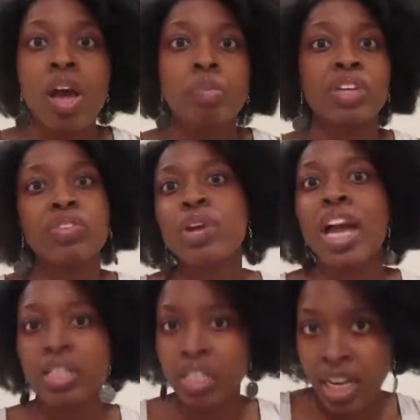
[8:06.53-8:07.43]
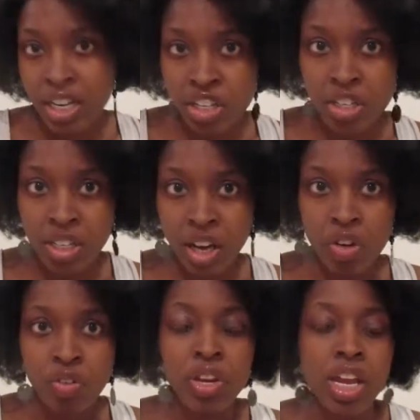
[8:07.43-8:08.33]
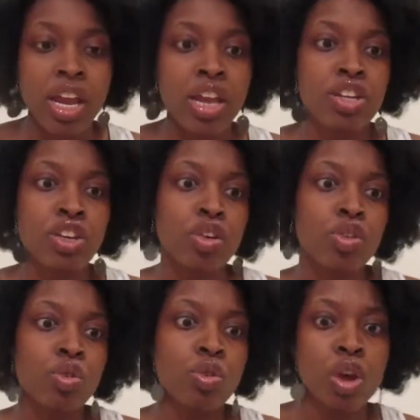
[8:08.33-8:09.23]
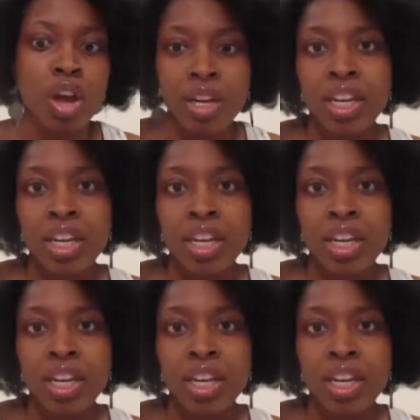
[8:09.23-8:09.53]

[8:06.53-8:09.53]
but if you educate yourself and you